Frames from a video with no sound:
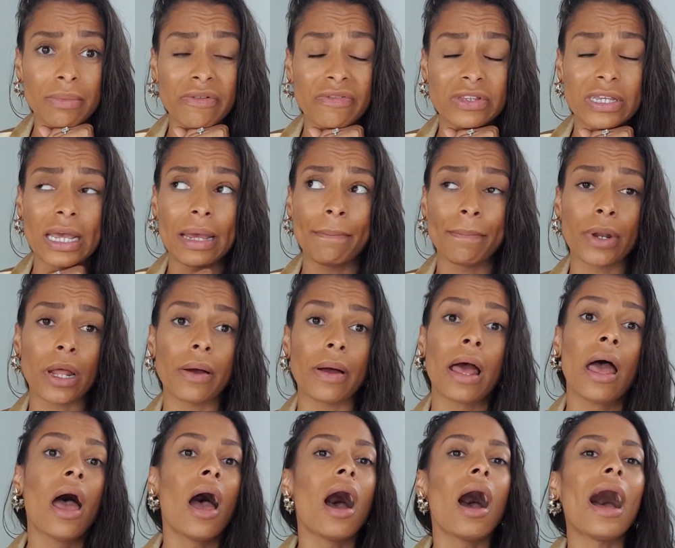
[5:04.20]
of 10 blah.
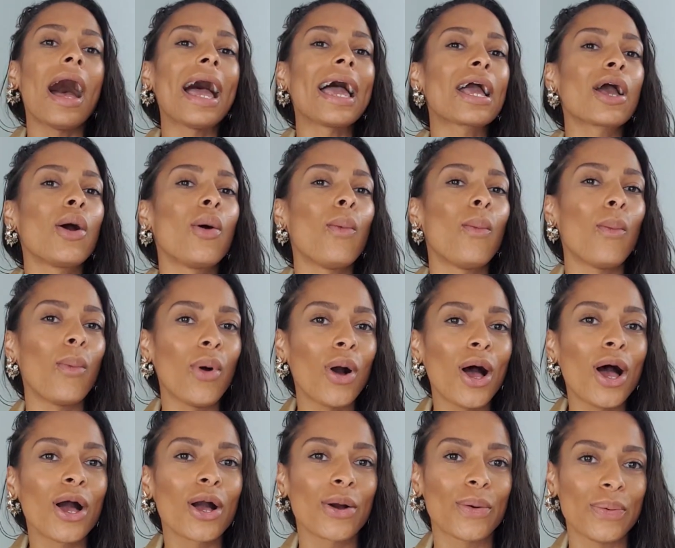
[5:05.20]
I can
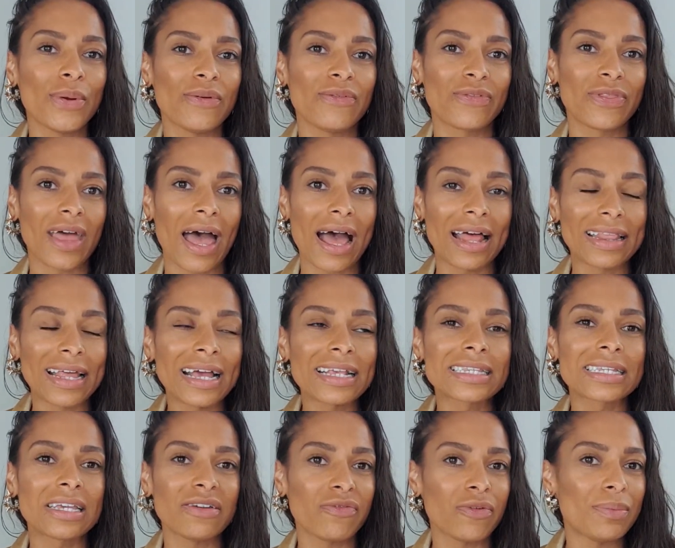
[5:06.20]
work with that.
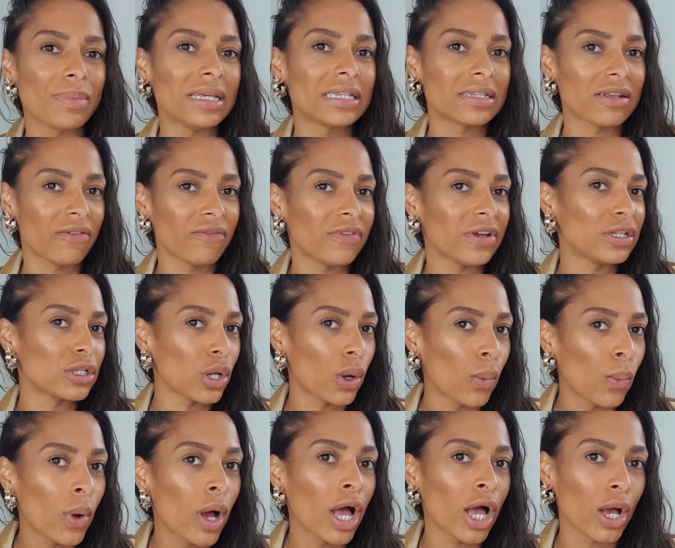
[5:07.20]
That's giving me something to
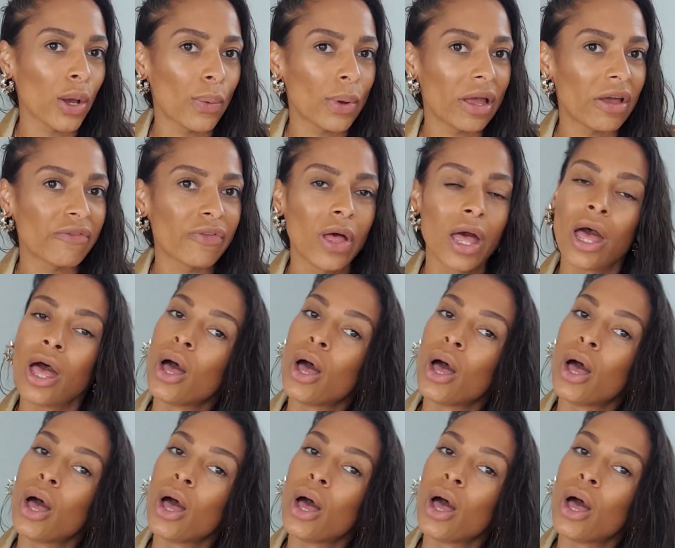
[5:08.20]
work with.